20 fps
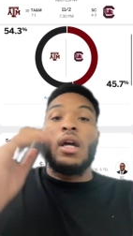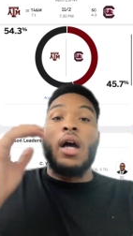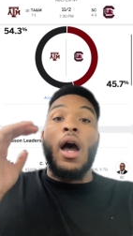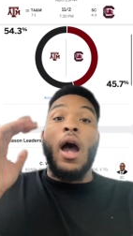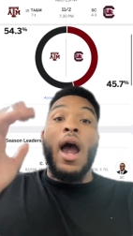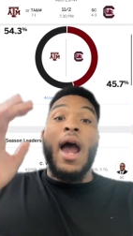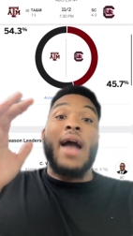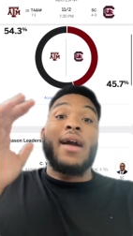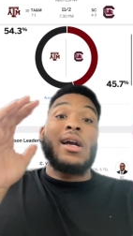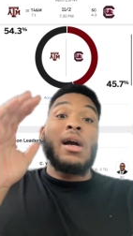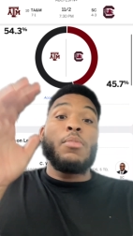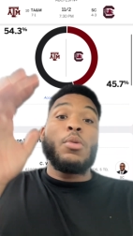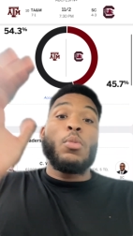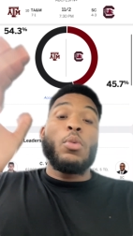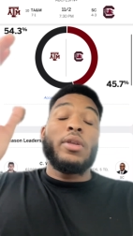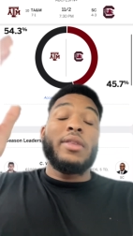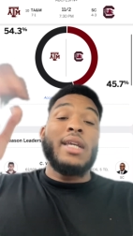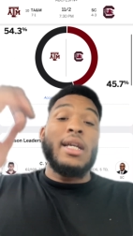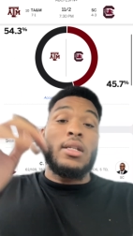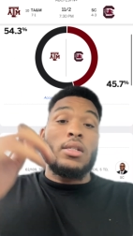All right, a couple
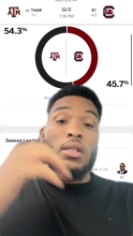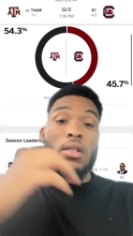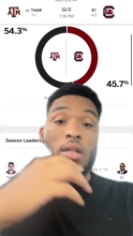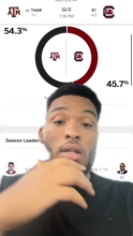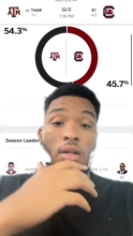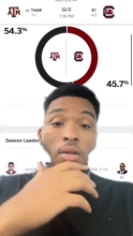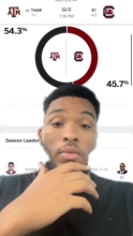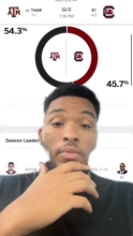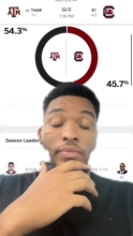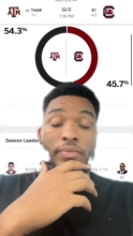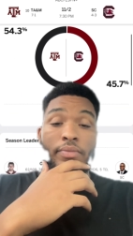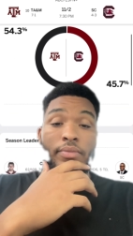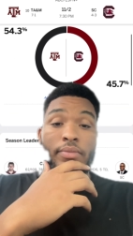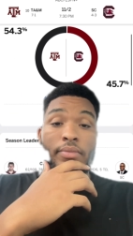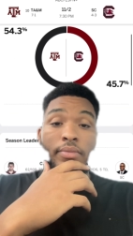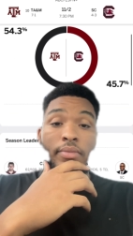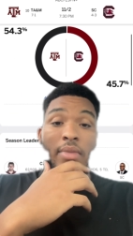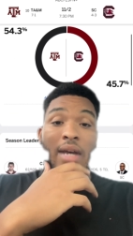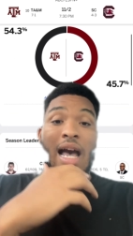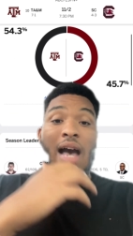more things to know,
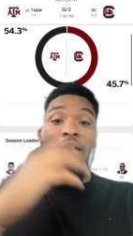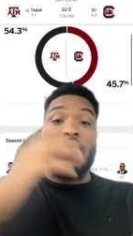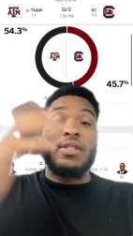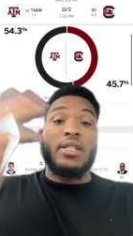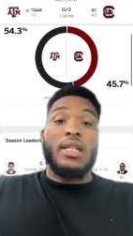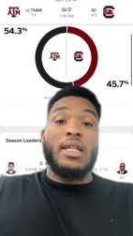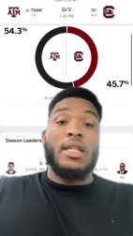obviously,